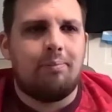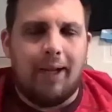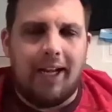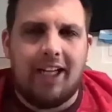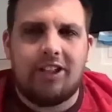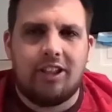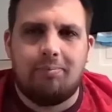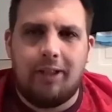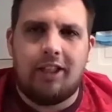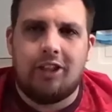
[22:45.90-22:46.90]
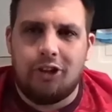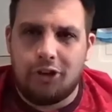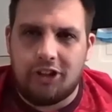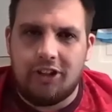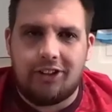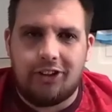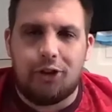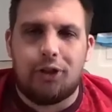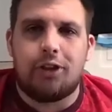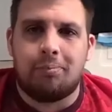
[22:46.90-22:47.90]
best and being a nuisance.
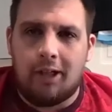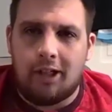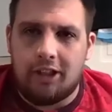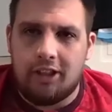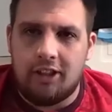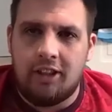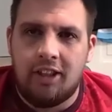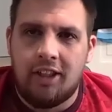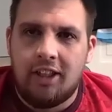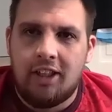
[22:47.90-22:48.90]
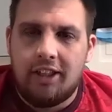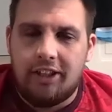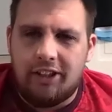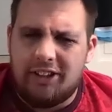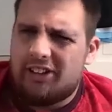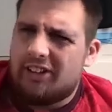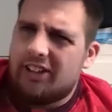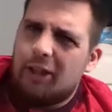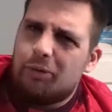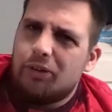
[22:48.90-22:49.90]
George Martin is just an
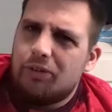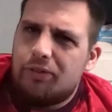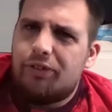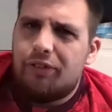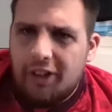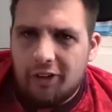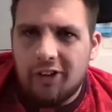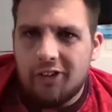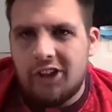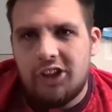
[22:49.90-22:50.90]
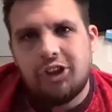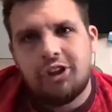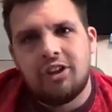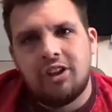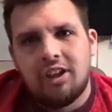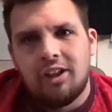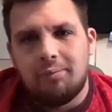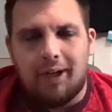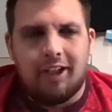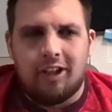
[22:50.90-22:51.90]
absolute freak on a leash.
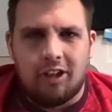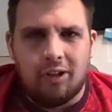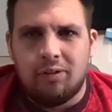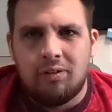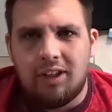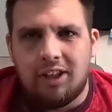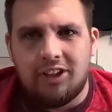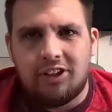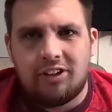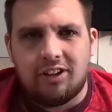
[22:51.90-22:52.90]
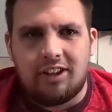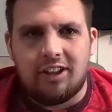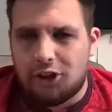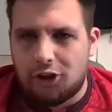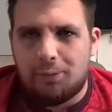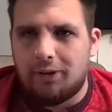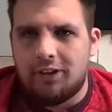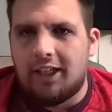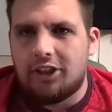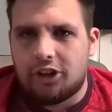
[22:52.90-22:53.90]
Ben Earl is like a
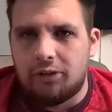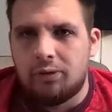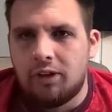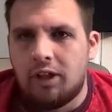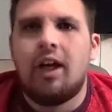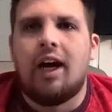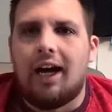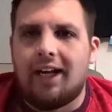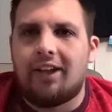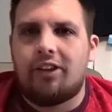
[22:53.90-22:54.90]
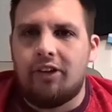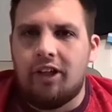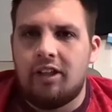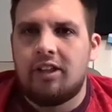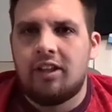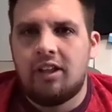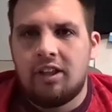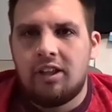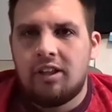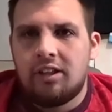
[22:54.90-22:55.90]
supernatural athlete.
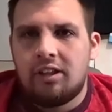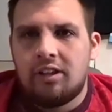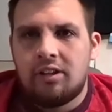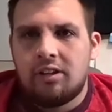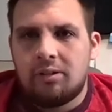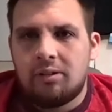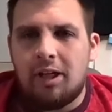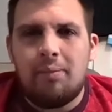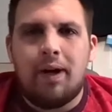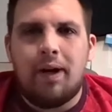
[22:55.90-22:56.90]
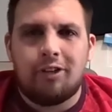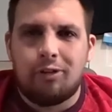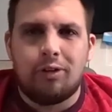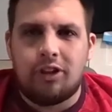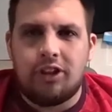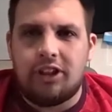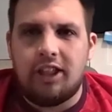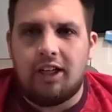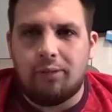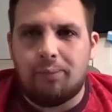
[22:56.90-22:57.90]
How many back rowers do you see
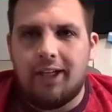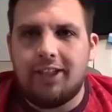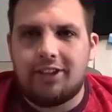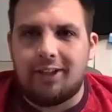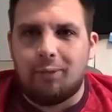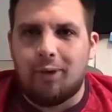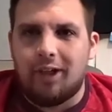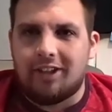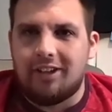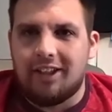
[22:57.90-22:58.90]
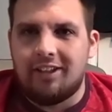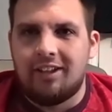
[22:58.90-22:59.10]
have a pace like a winger and